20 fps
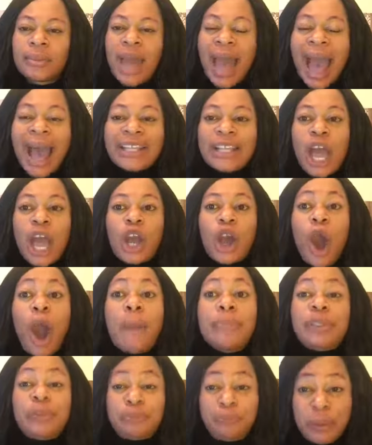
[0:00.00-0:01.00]
and they
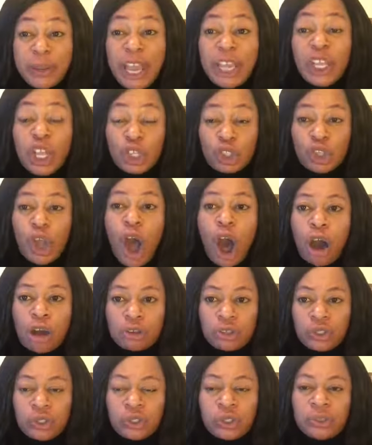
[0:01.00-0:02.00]
come speaking in
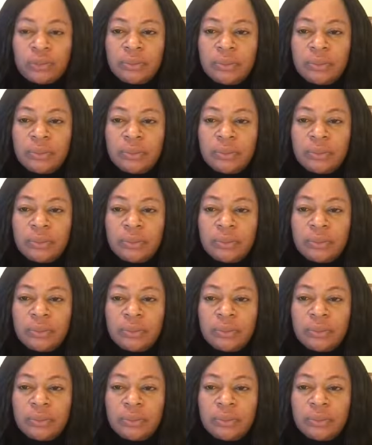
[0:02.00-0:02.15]
tongues.